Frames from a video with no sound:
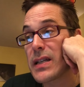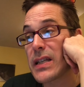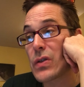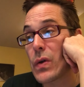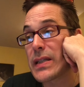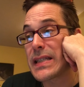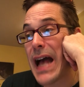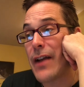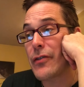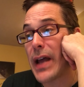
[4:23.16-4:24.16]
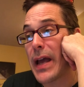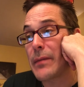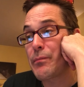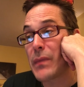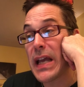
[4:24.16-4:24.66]
It's called
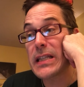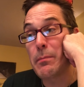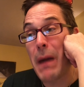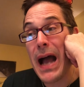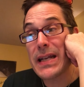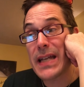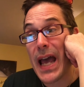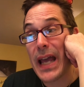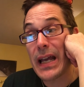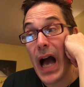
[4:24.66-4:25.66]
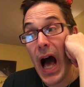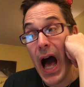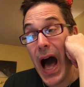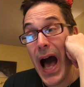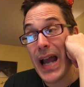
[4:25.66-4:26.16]
Saturday. It's my day, a
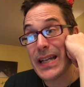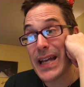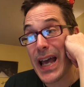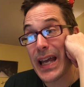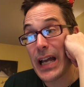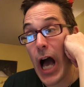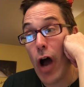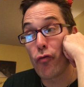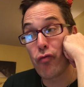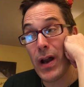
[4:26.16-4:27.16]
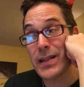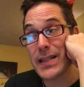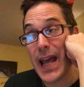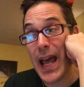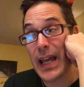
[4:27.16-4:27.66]
high day, a run
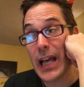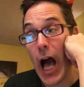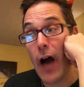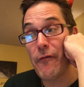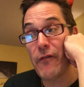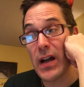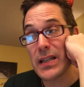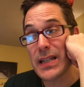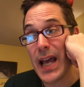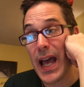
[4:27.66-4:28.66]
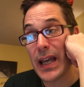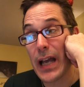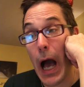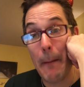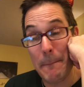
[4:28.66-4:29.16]
day, a fun day,
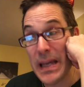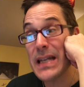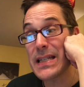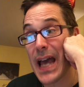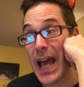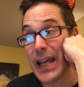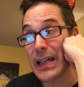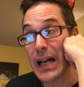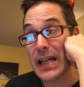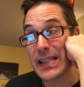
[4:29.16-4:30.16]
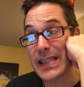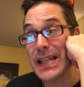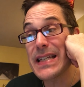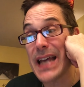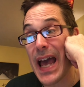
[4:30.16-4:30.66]
a me day, a
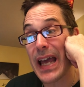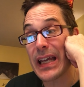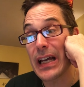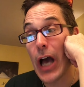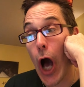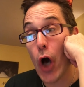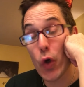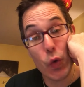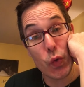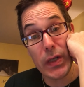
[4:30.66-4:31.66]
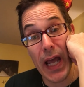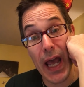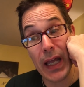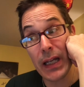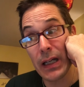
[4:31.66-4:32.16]
see day, a who
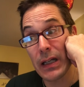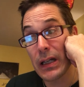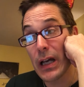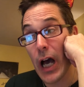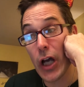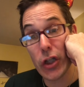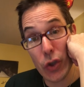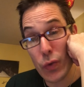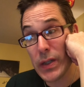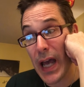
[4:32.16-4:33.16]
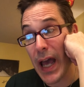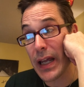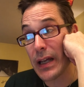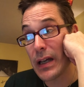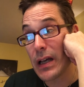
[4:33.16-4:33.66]
day, a you
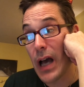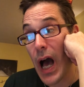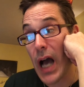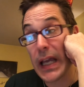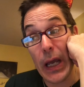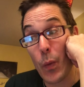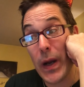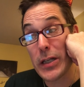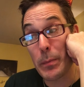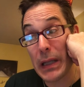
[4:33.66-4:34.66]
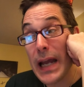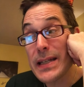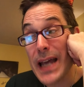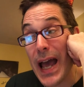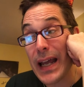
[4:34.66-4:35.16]
day, a can't wait to play
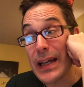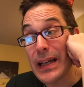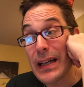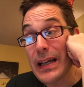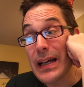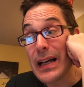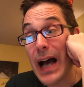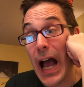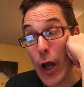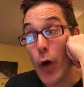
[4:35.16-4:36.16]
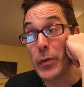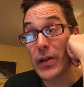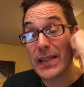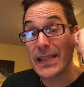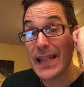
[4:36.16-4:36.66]
day, I hope you
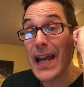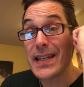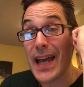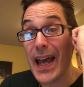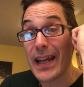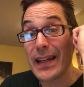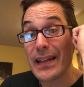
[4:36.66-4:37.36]
can stay day.